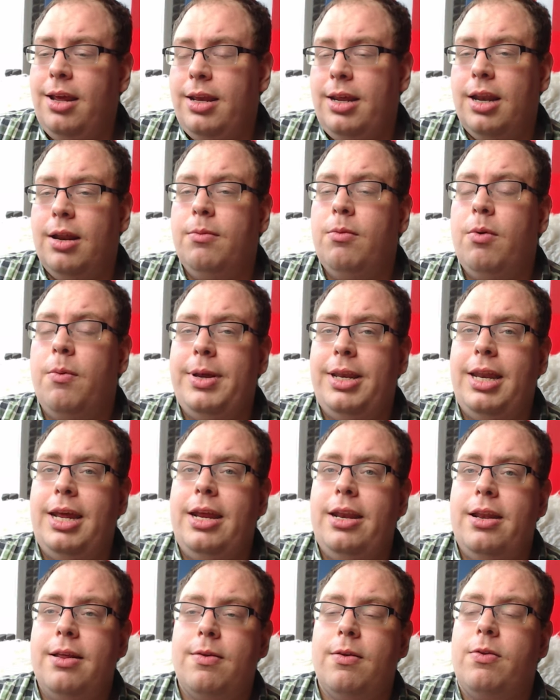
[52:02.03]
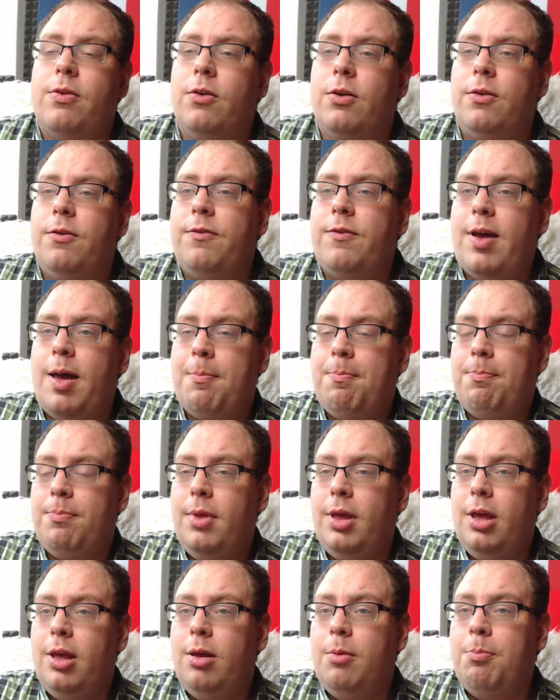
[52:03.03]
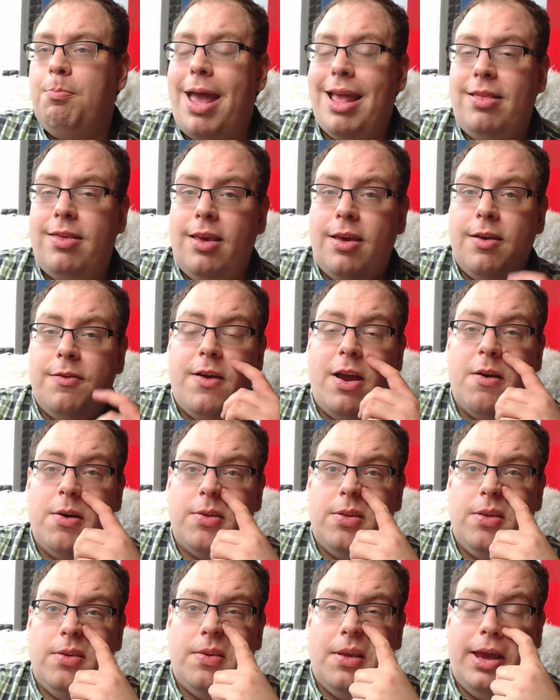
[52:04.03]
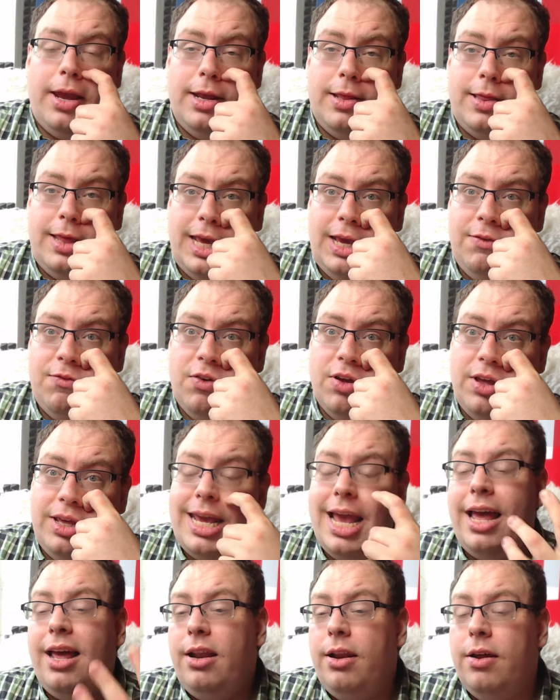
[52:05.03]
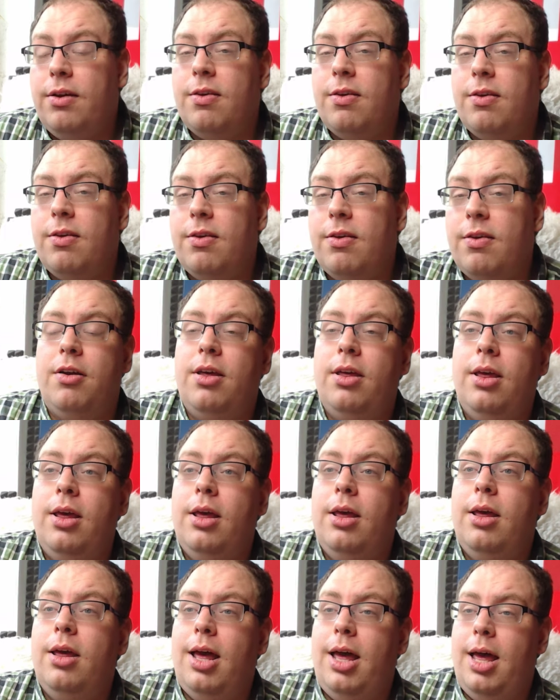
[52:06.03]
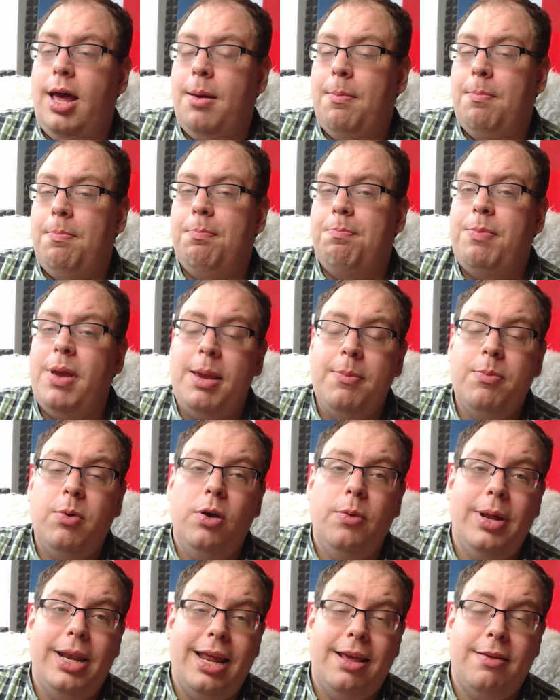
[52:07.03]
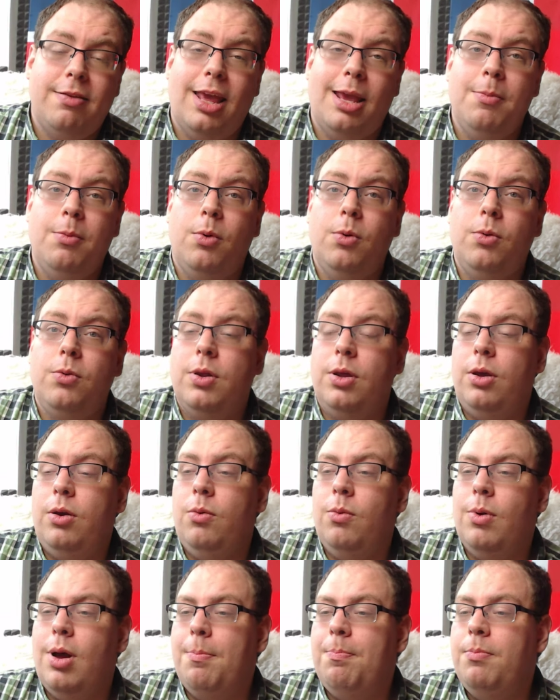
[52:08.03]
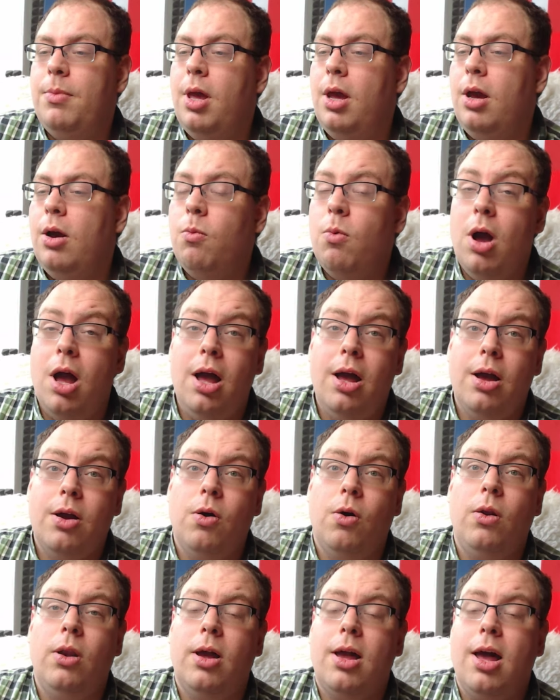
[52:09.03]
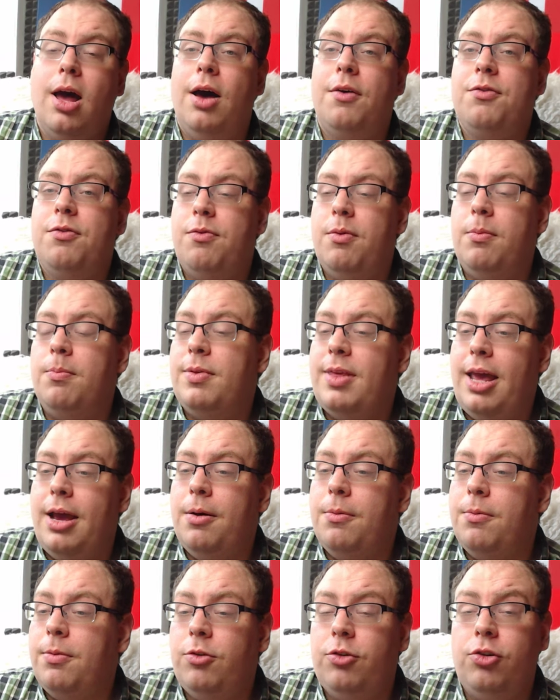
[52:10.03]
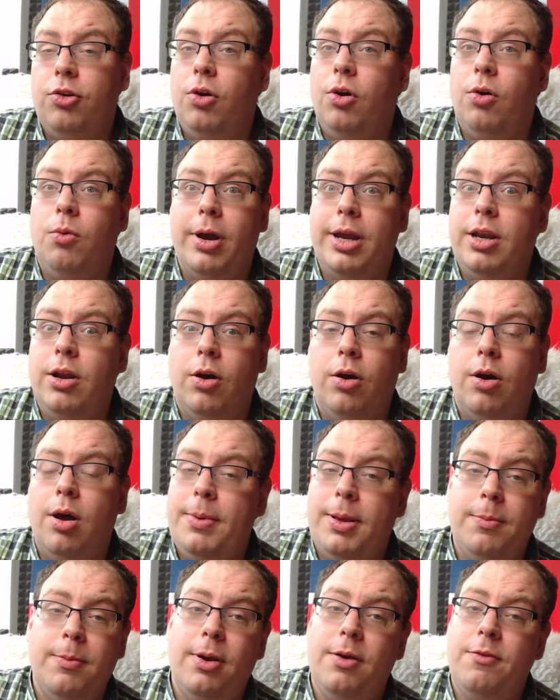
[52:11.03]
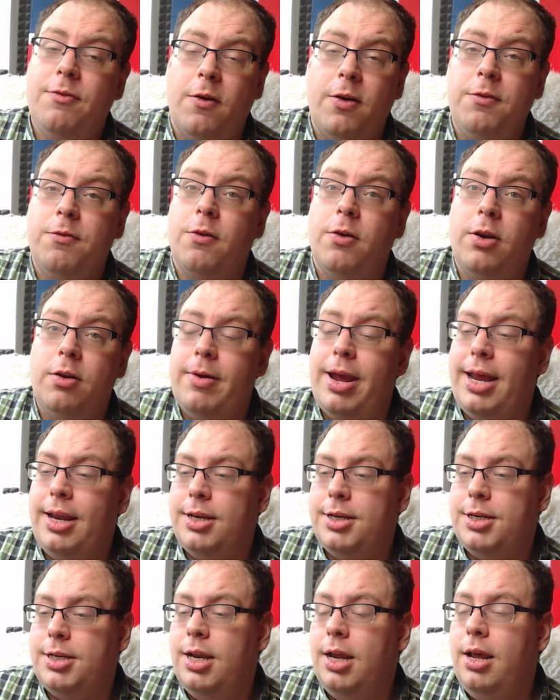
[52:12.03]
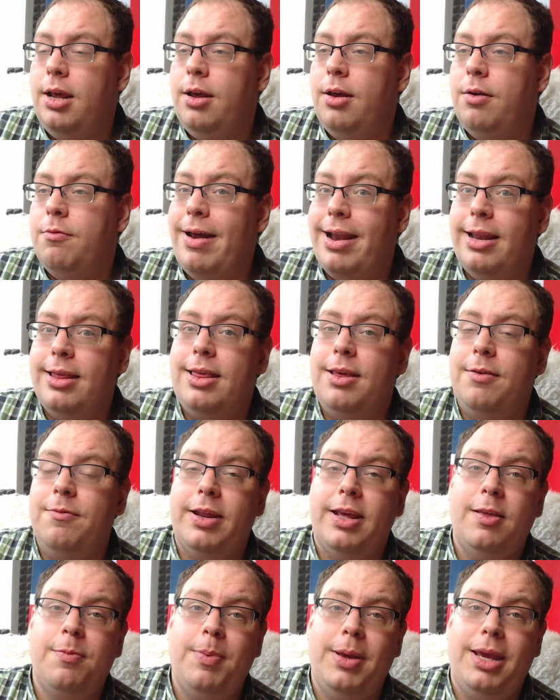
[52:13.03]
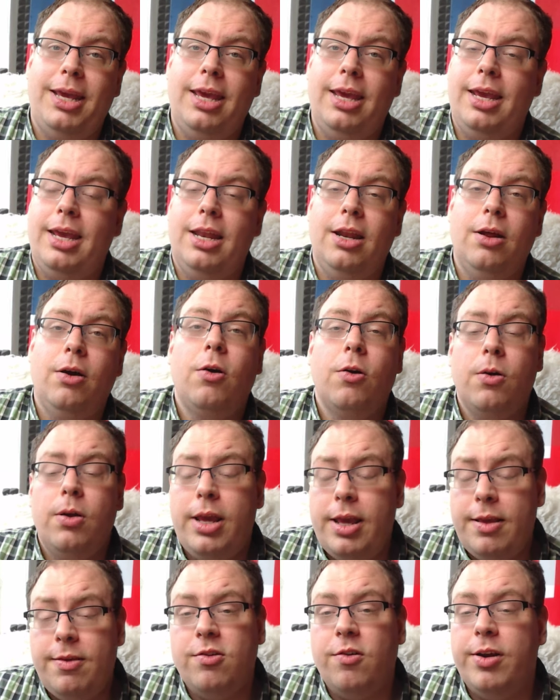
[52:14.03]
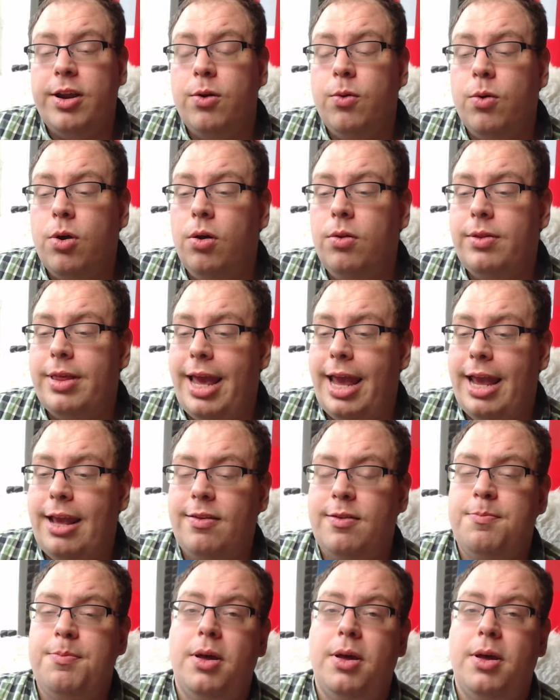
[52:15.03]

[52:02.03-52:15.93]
You know, what we need is a sort of better, fairer society that, yeah, looks after people who are less able to work or look after themselves. Sure, why not? I mean, we're very, very rich, relatively speaking, in a historical context.